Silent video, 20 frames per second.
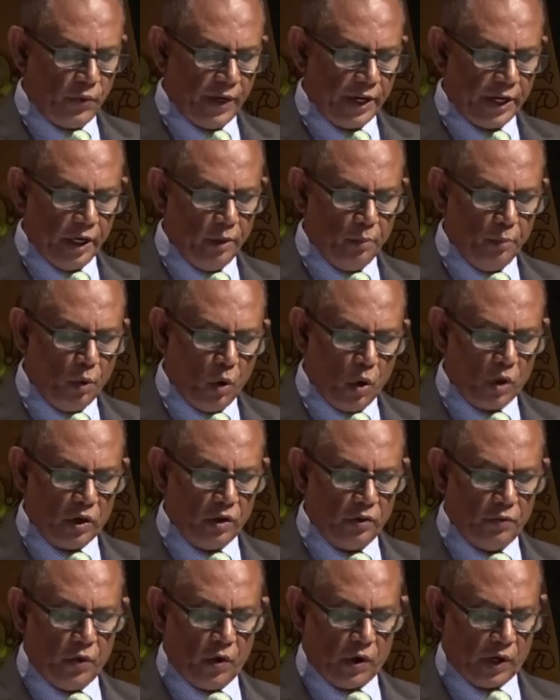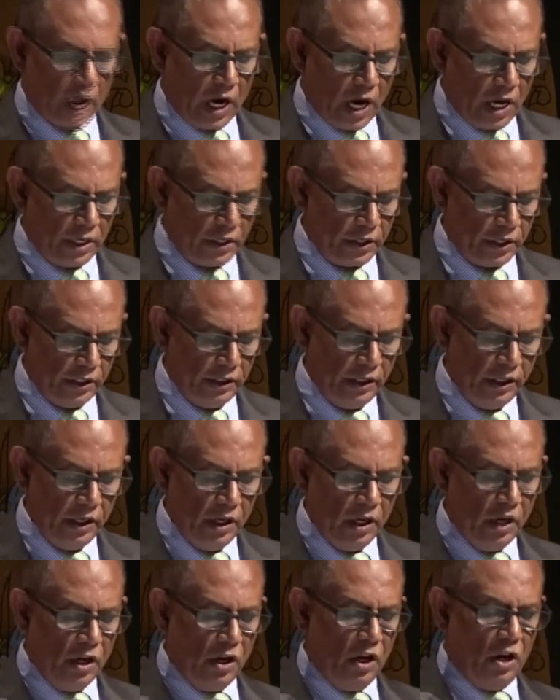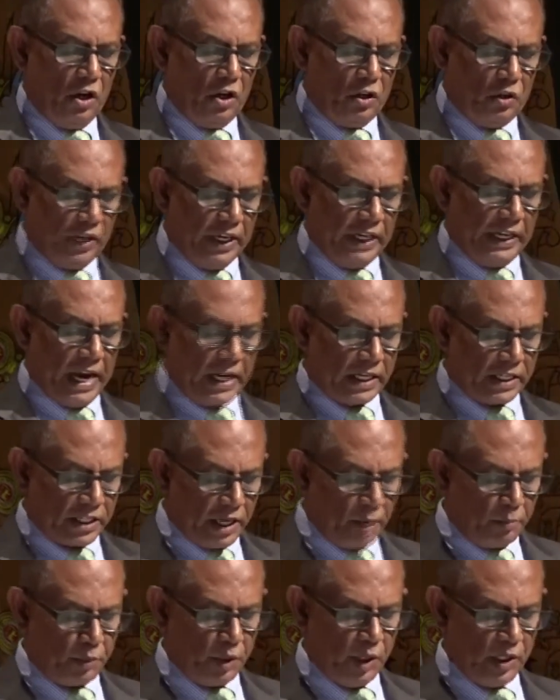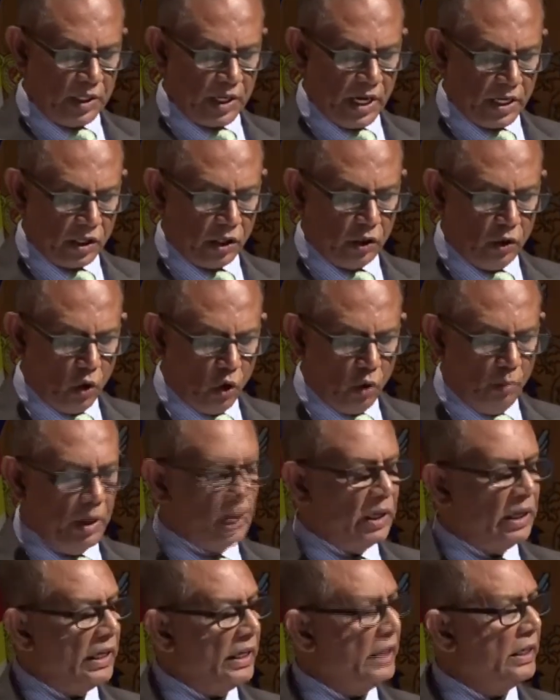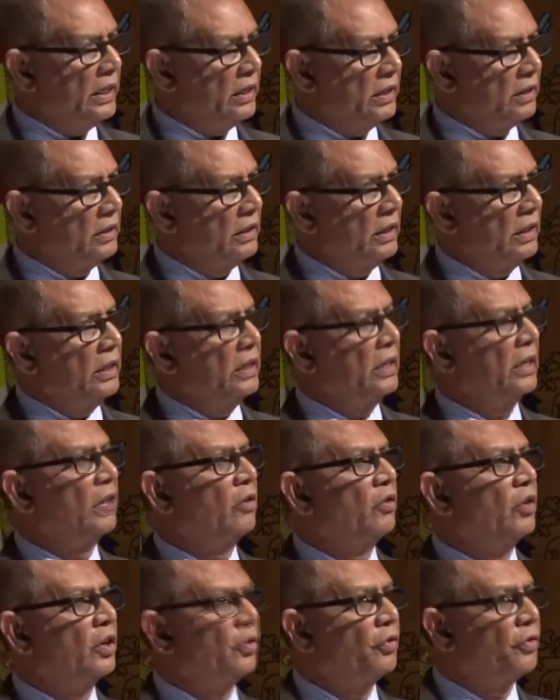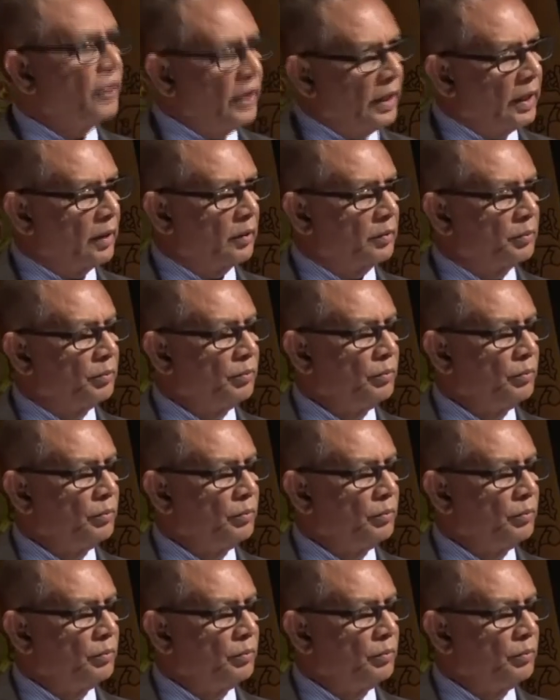very important for a country to get acceptance as a global leader in a given field.